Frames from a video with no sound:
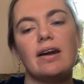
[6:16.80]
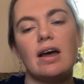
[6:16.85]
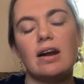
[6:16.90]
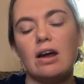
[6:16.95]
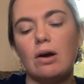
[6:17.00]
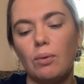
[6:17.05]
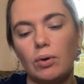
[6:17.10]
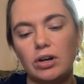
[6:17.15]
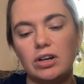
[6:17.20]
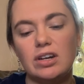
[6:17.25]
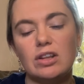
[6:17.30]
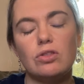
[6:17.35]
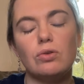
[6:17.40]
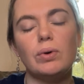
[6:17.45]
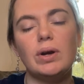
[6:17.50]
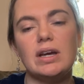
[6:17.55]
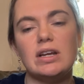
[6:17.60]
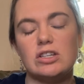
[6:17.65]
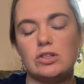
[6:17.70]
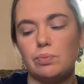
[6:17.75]
and I wanted a
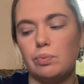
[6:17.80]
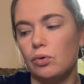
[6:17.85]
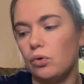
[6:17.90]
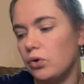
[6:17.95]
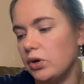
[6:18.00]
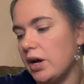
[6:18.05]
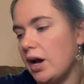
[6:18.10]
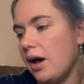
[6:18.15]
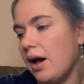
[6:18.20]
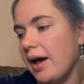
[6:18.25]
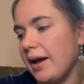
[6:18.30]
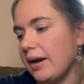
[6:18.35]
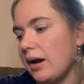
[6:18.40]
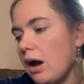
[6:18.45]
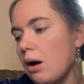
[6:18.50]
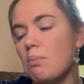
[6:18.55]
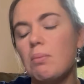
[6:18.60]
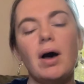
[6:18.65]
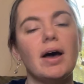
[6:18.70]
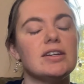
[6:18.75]
3-inch border, I
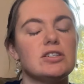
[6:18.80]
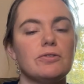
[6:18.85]
cut mine